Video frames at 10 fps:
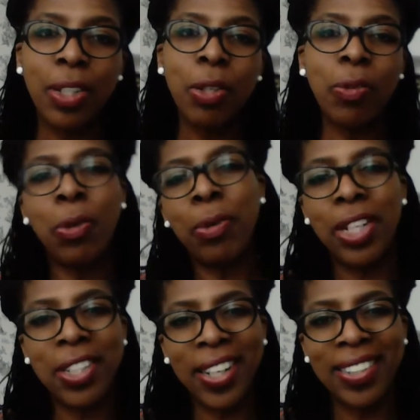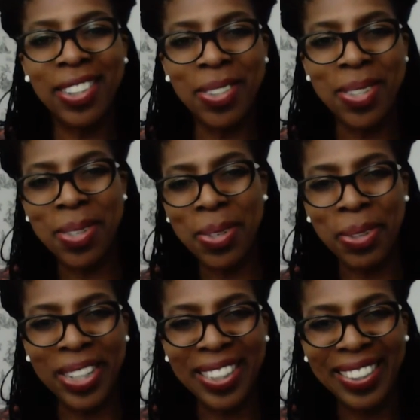You've already changed your
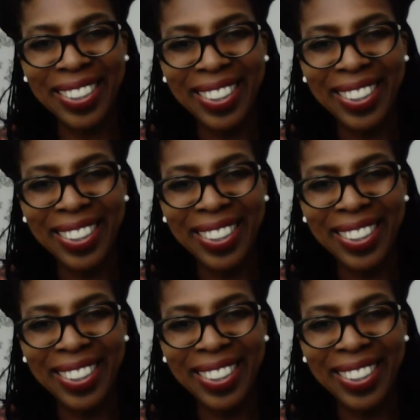story,